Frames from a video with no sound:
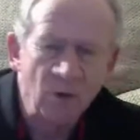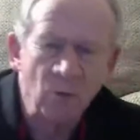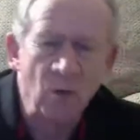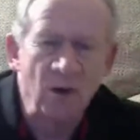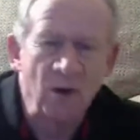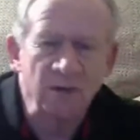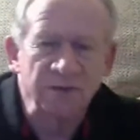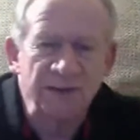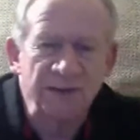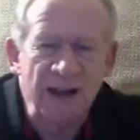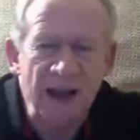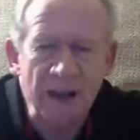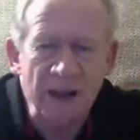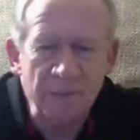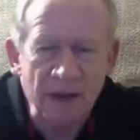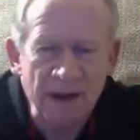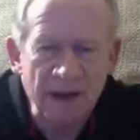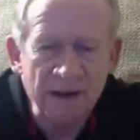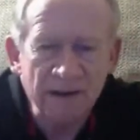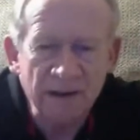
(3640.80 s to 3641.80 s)
Well,
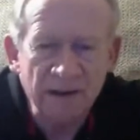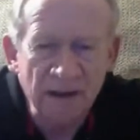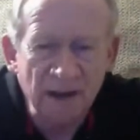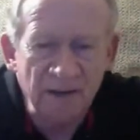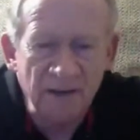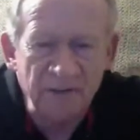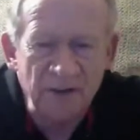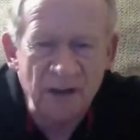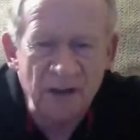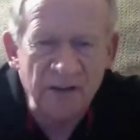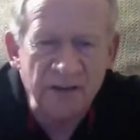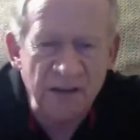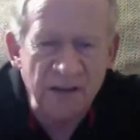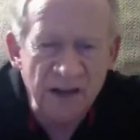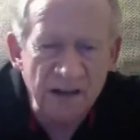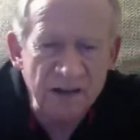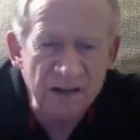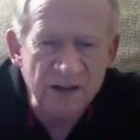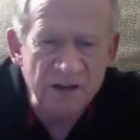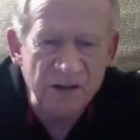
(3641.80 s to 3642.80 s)
damn it, if you
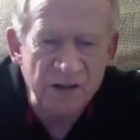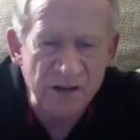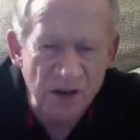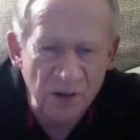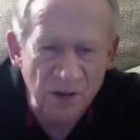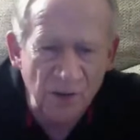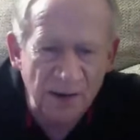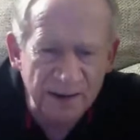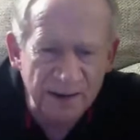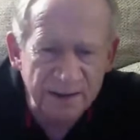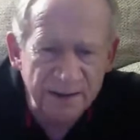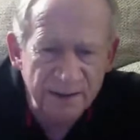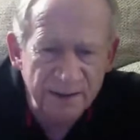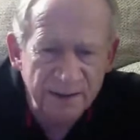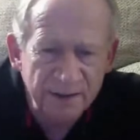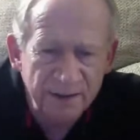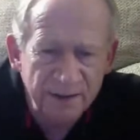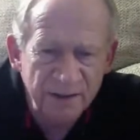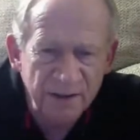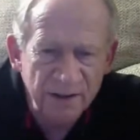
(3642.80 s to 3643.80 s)
didn't do it,
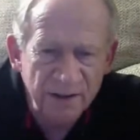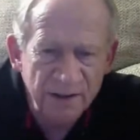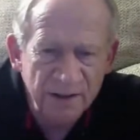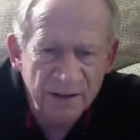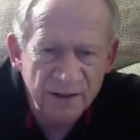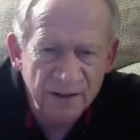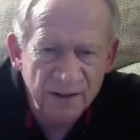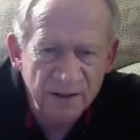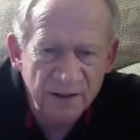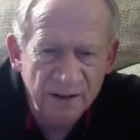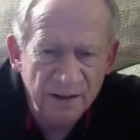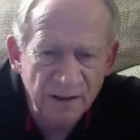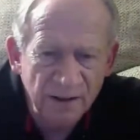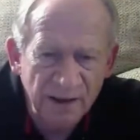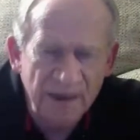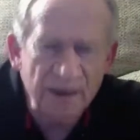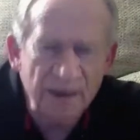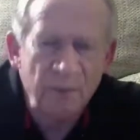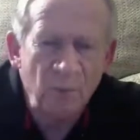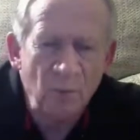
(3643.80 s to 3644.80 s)

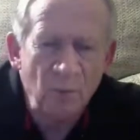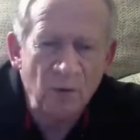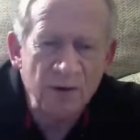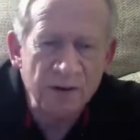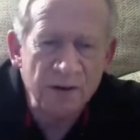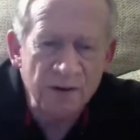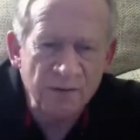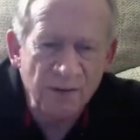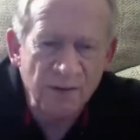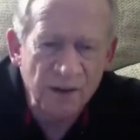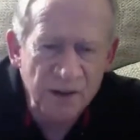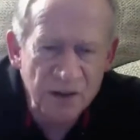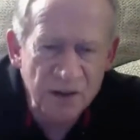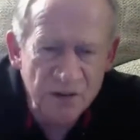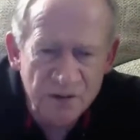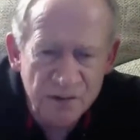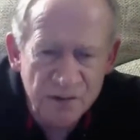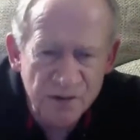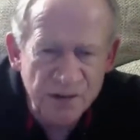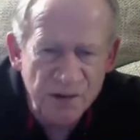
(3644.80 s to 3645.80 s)
it wouldn't have
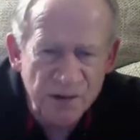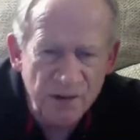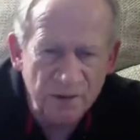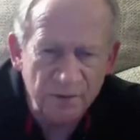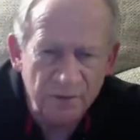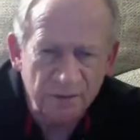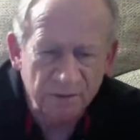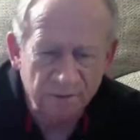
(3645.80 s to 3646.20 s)
accused you.